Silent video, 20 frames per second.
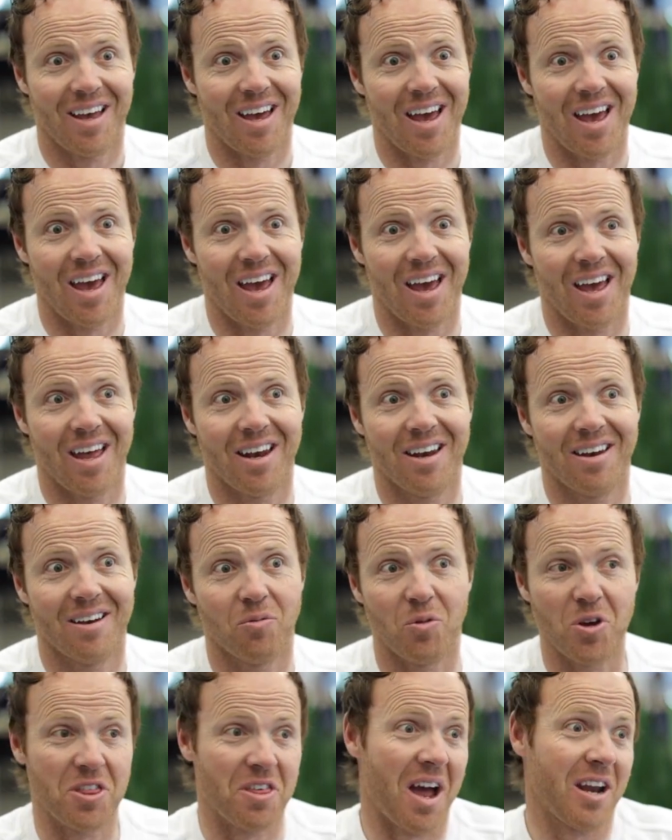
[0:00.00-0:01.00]
and
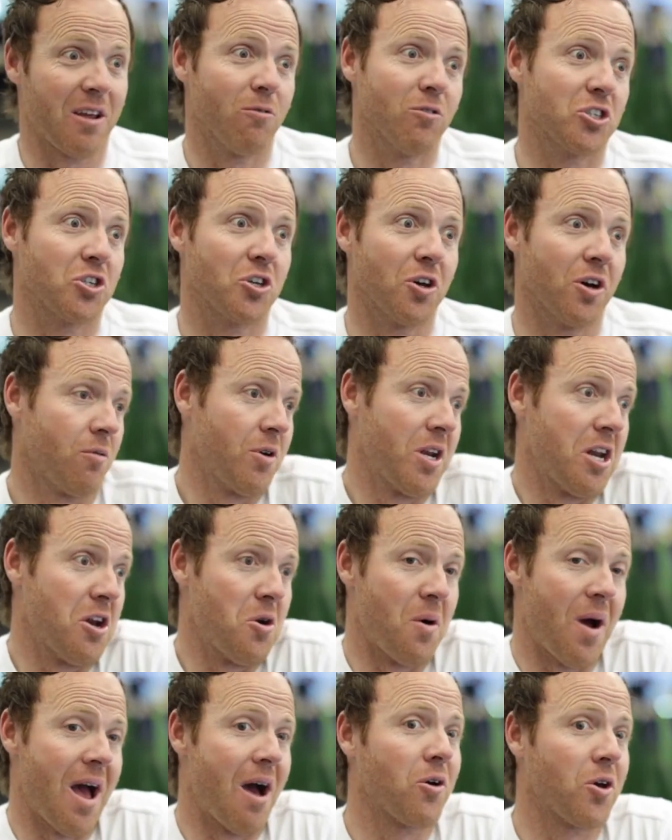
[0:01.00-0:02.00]
we thought he was good. We didn't
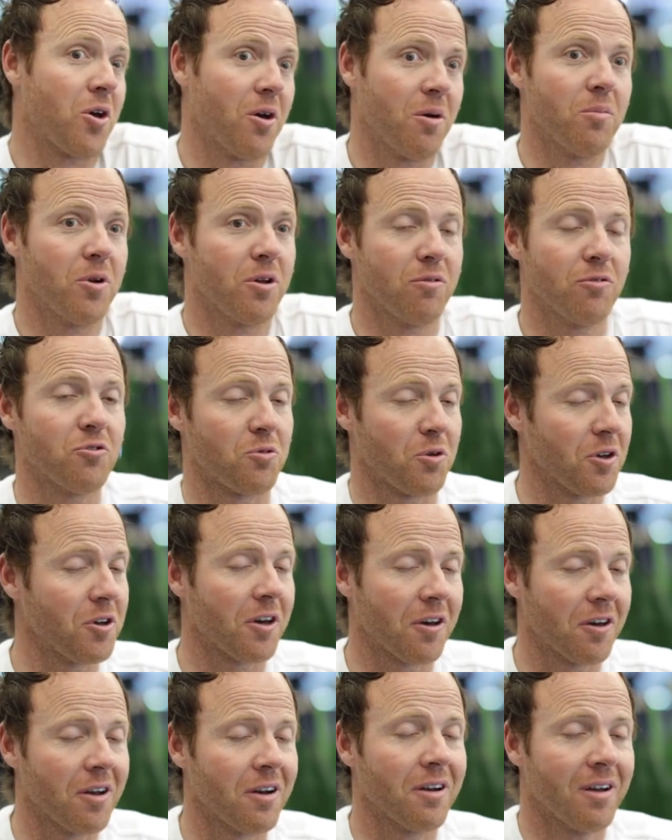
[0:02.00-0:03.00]
know how good, but he was really
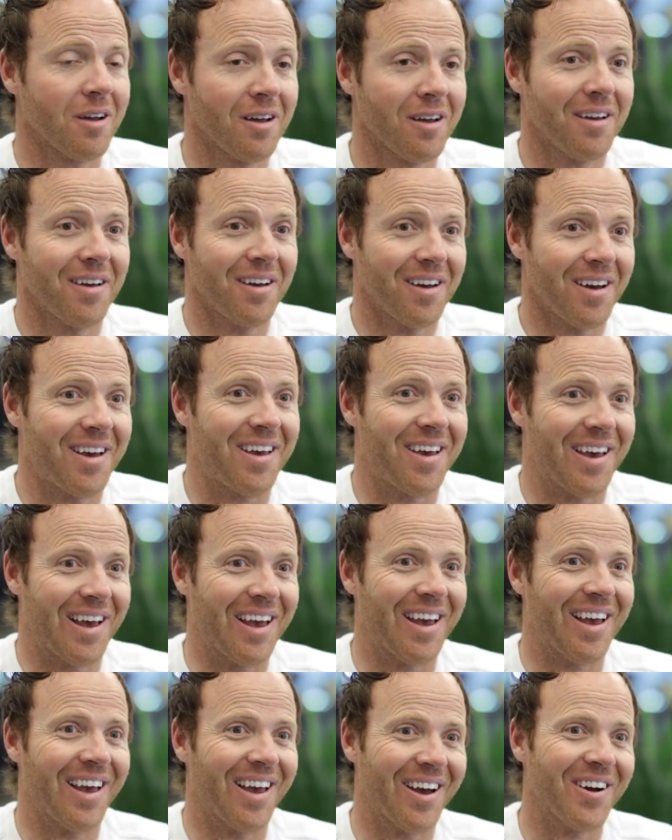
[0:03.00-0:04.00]
good.
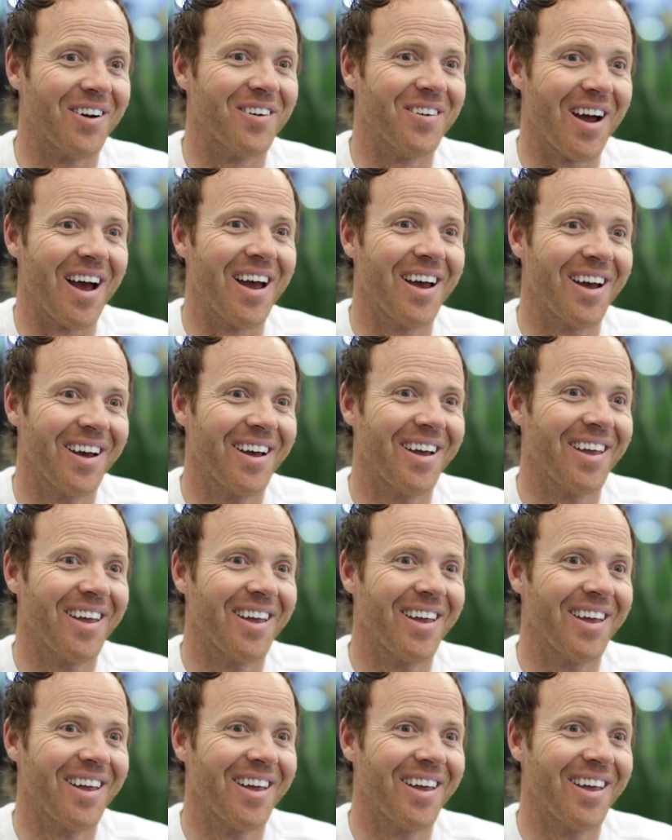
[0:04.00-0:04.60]
Right?